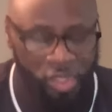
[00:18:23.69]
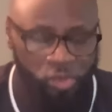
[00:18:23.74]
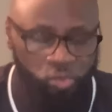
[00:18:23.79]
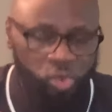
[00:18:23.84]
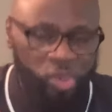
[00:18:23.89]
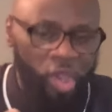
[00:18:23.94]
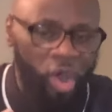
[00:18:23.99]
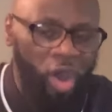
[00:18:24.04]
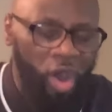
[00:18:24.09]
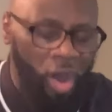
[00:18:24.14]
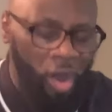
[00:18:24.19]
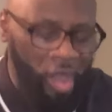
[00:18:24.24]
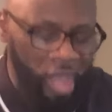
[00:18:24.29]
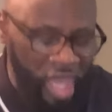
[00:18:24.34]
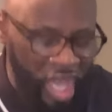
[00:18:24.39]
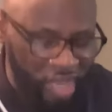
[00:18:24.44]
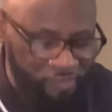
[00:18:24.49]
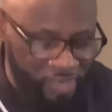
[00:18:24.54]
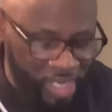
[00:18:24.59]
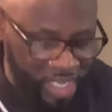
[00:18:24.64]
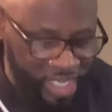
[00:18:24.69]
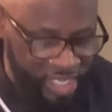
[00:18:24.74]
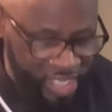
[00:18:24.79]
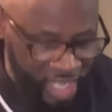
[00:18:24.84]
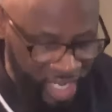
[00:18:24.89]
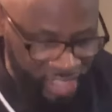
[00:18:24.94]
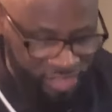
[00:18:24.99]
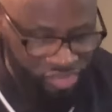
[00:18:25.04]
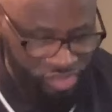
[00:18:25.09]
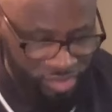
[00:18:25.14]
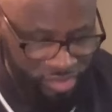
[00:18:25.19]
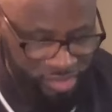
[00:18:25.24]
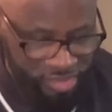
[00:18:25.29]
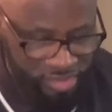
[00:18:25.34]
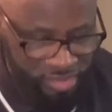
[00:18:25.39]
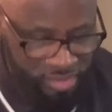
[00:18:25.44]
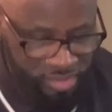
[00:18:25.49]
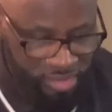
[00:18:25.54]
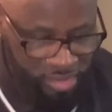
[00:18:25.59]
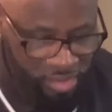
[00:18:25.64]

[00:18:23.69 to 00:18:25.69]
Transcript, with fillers: We all have a conscience.